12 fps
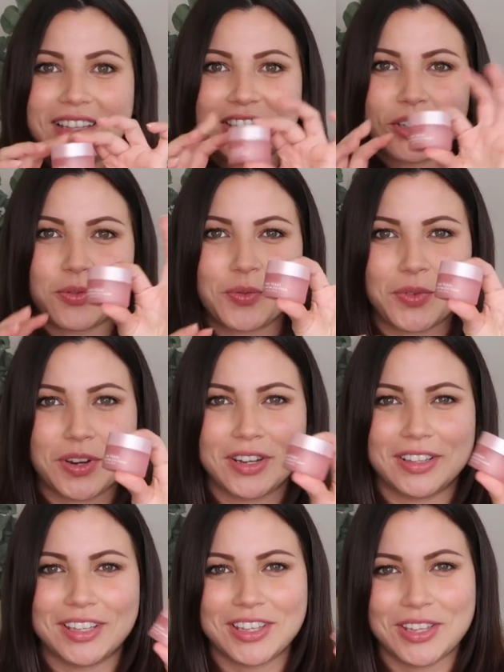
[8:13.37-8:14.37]
It's a
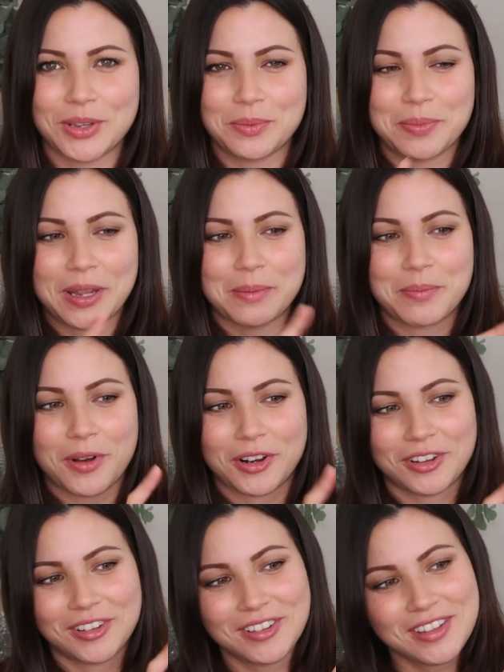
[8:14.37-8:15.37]
really cute pink
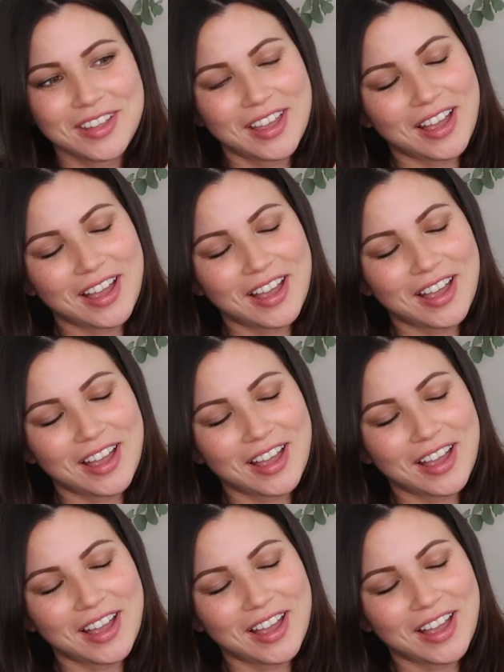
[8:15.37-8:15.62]
bottle.